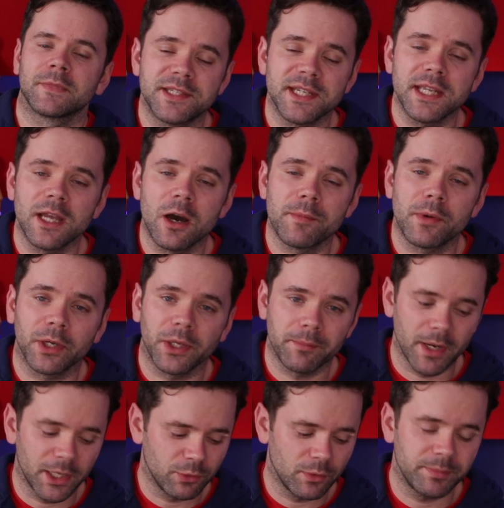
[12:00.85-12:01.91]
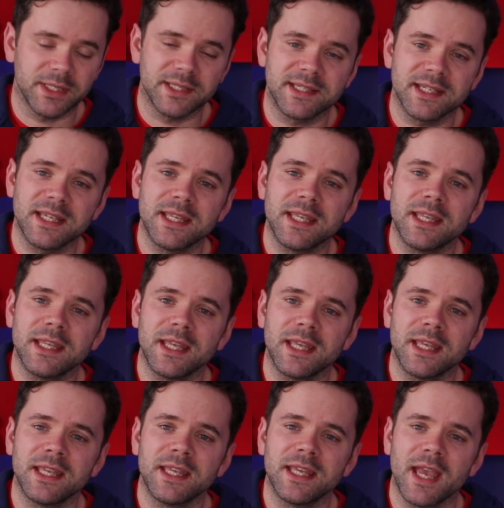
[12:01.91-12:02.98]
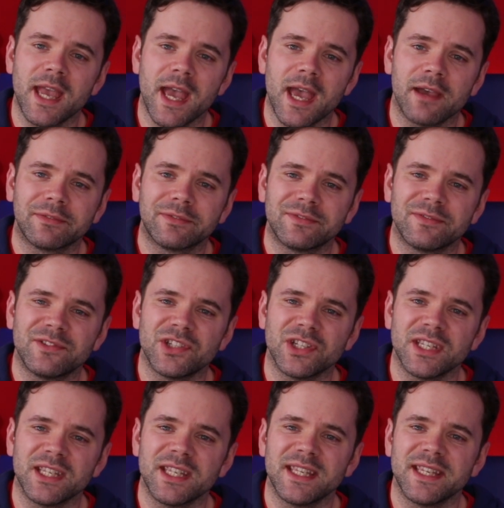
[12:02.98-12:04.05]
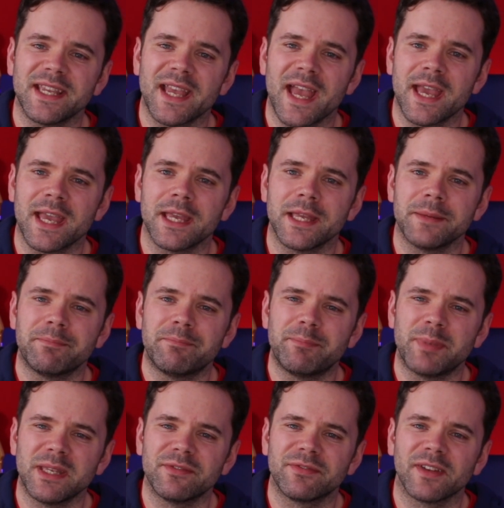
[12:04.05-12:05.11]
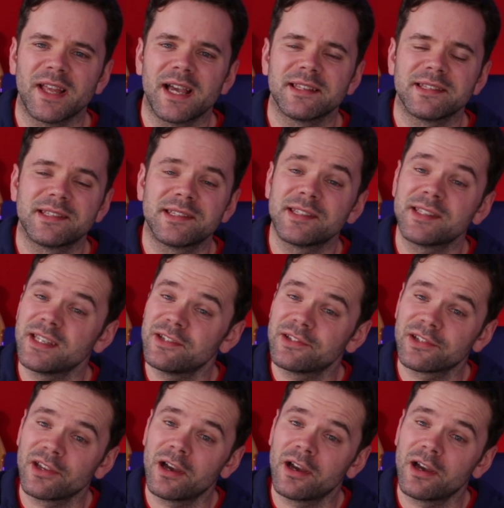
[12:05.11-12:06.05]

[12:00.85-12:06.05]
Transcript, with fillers: D harmonic minor would be D, E, F, G, A, B flat, C sharp.